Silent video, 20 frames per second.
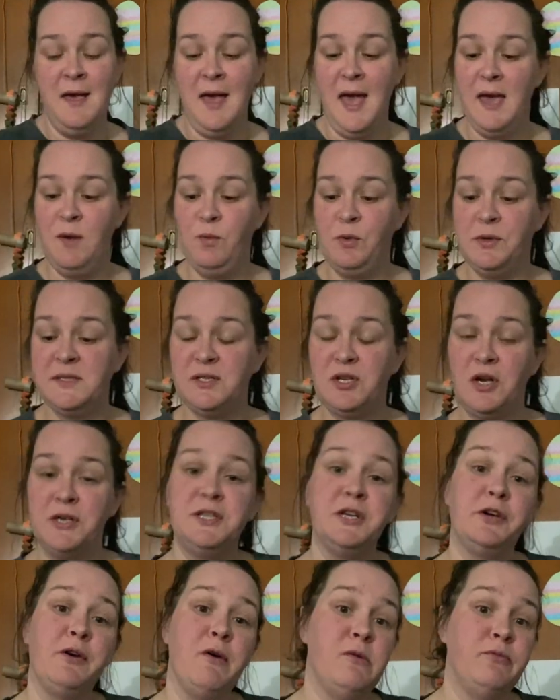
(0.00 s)
It will start
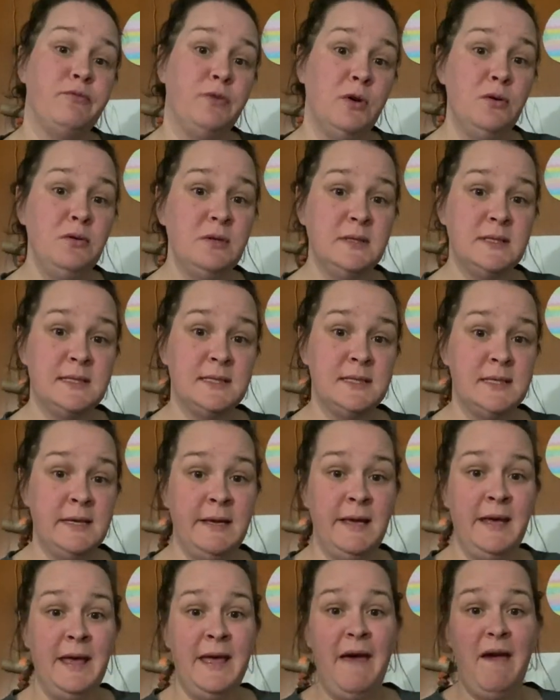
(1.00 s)
to grow roots,
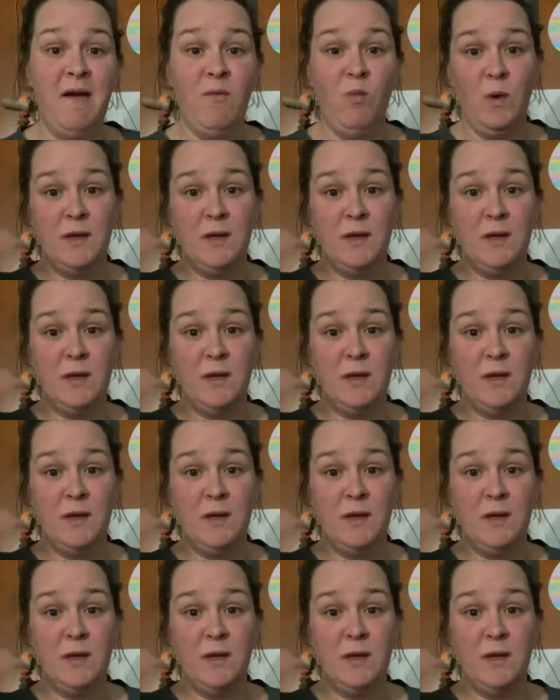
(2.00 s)
and